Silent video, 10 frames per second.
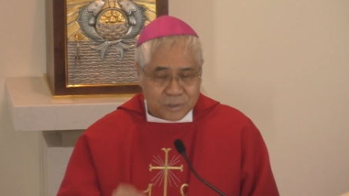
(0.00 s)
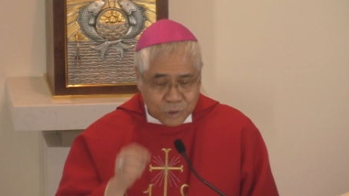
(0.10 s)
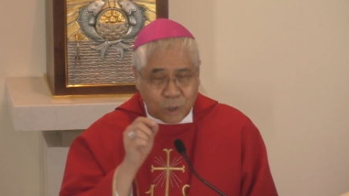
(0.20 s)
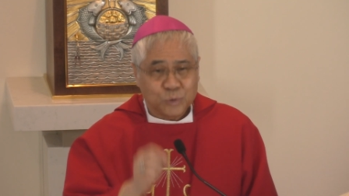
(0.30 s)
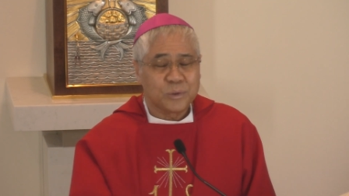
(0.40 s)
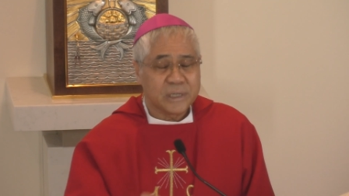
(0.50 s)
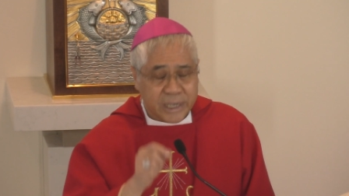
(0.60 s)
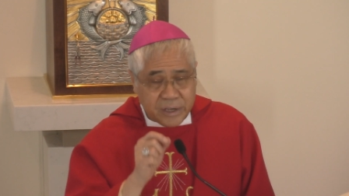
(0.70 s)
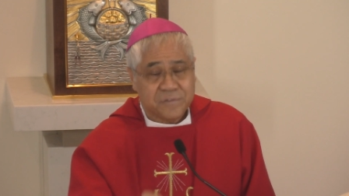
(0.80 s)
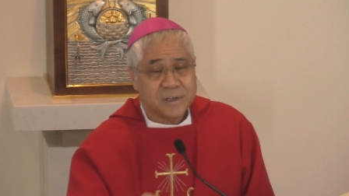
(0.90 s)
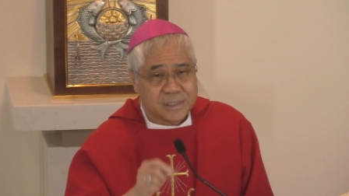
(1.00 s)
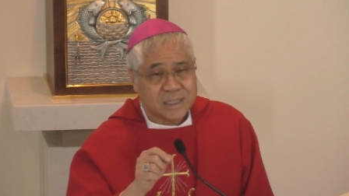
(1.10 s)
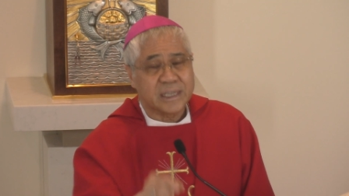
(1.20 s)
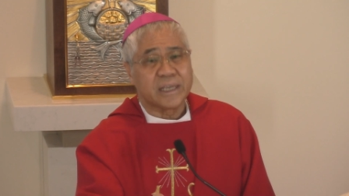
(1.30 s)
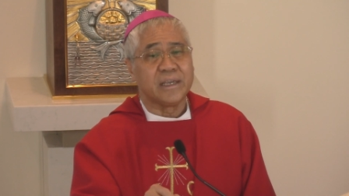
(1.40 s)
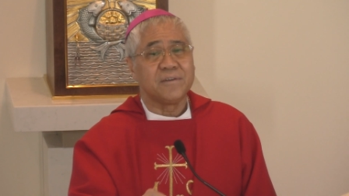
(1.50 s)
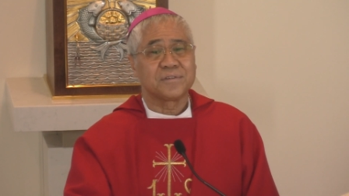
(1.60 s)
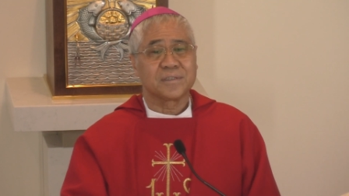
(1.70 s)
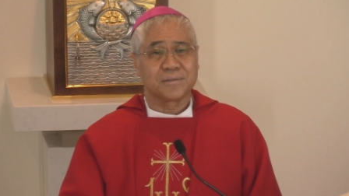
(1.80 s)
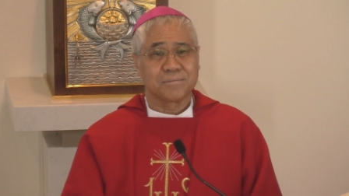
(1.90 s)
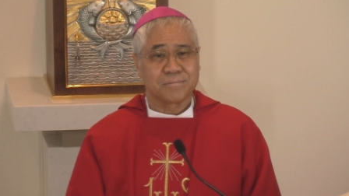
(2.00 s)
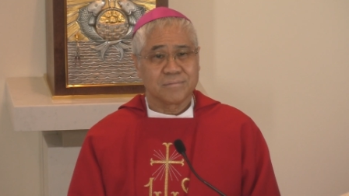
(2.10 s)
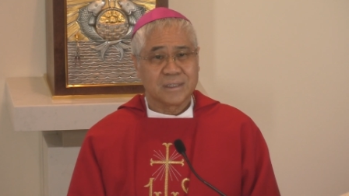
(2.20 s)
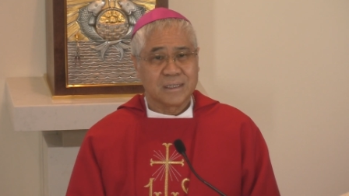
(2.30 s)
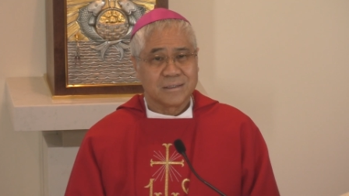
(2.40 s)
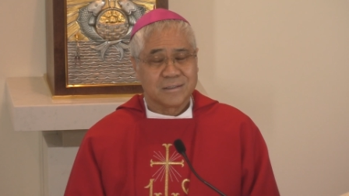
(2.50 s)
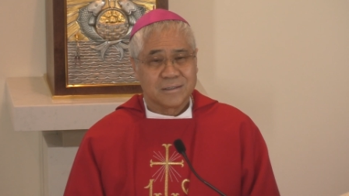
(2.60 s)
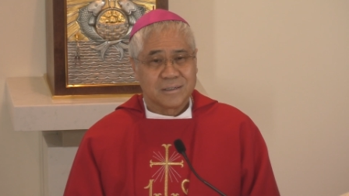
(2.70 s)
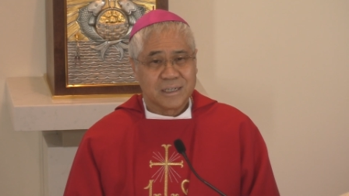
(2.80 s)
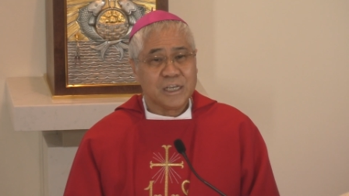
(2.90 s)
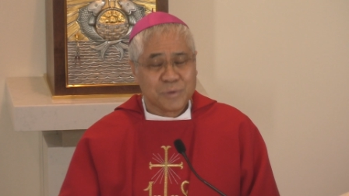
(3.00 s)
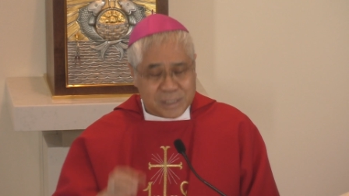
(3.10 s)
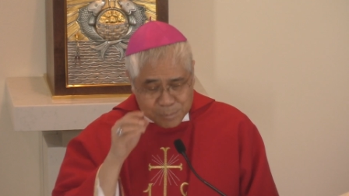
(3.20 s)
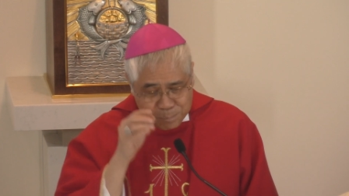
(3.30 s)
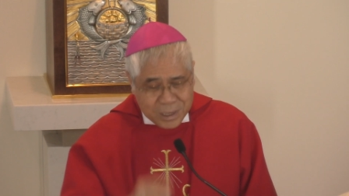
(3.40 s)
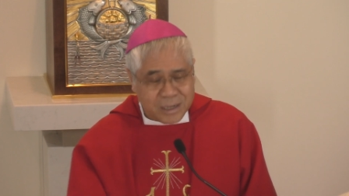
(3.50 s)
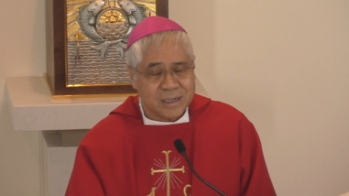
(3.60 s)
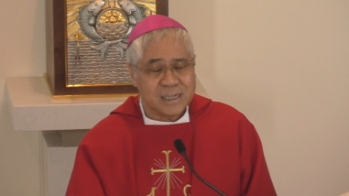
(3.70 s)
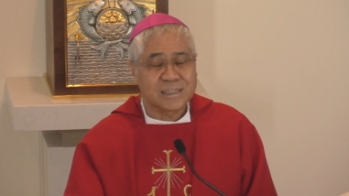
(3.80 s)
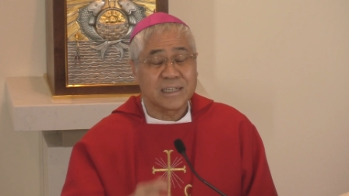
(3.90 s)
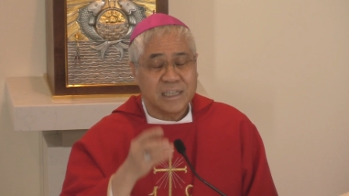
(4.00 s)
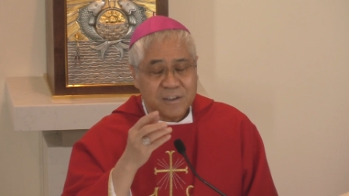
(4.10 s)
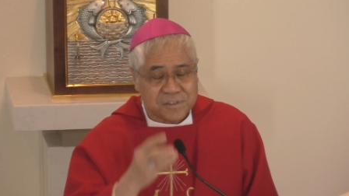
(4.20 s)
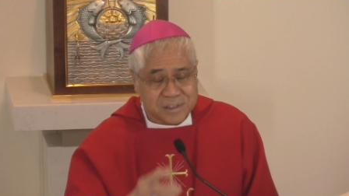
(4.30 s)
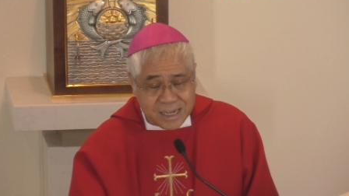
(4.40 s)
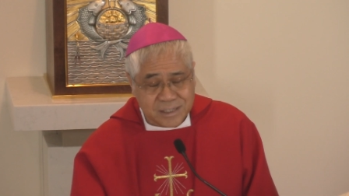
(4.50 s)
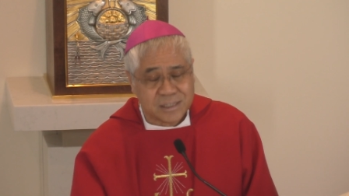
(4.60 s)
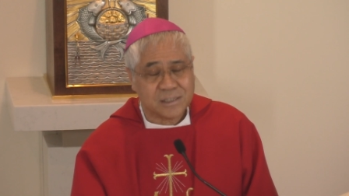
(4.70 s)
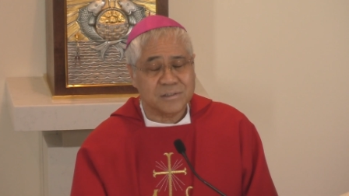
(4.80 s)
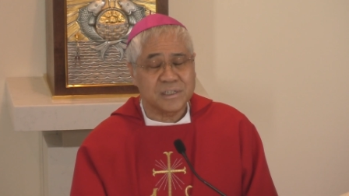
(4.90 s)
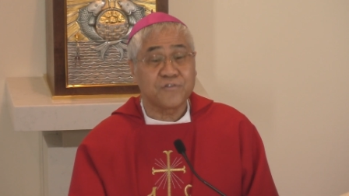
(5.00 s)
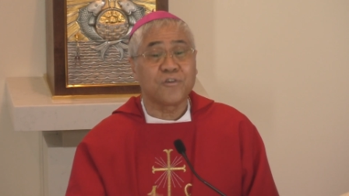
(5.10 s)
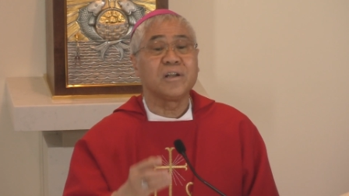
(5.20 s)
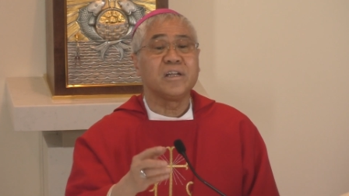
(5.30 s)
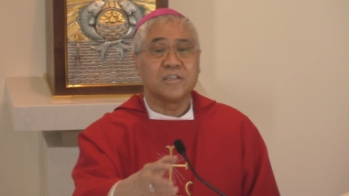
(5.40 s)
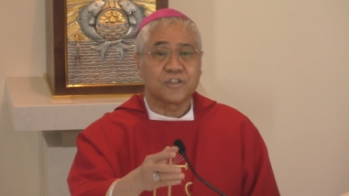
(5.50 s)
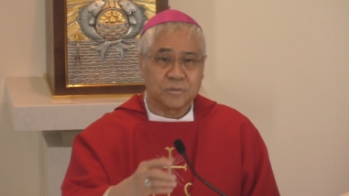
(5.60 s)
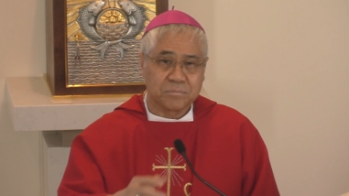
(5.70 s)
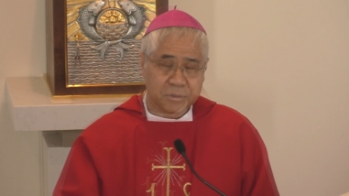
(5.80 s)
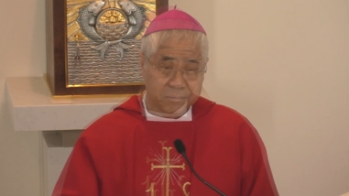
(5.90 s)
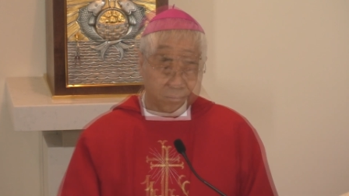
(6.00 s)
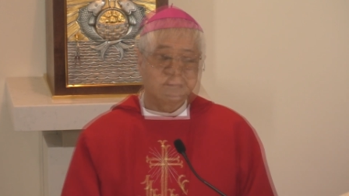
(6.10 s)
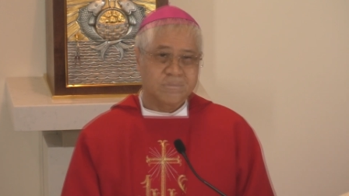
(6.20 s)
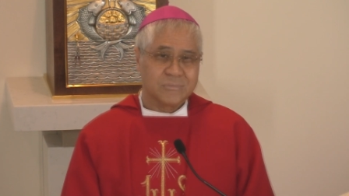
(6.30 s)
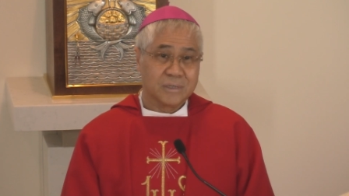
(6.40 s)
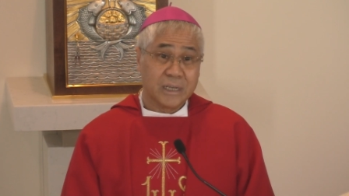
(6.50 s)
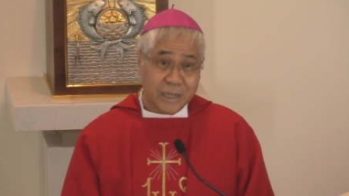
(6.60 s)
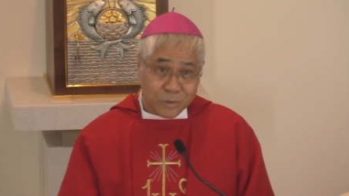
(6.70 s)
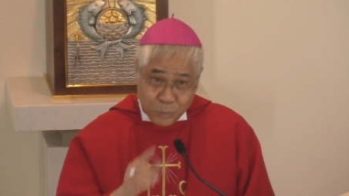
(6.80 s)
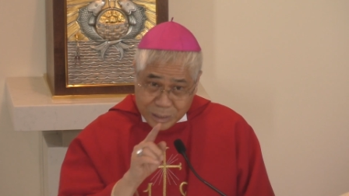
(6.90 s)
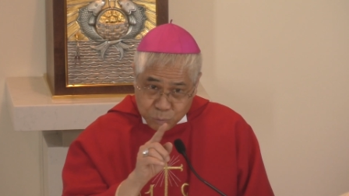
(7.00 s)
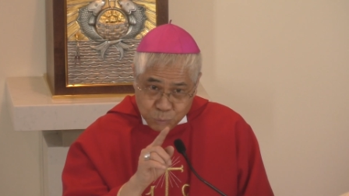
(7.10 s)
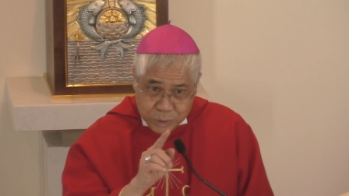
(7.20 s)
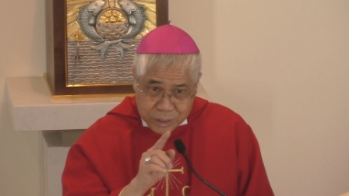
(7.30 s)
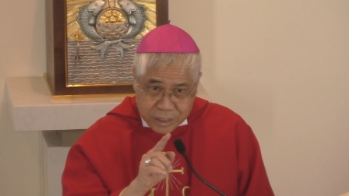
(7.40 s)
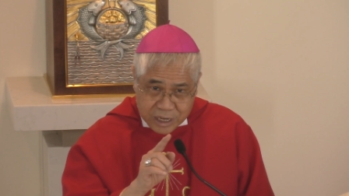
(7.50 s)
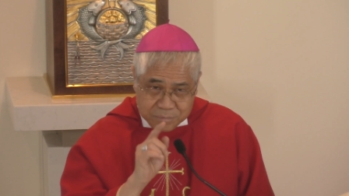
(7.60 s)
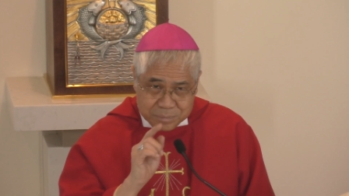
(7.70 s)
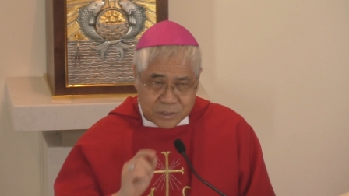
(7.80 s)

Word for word: God will give us the gifts. He will supply us the gifts necessary for leadership when we have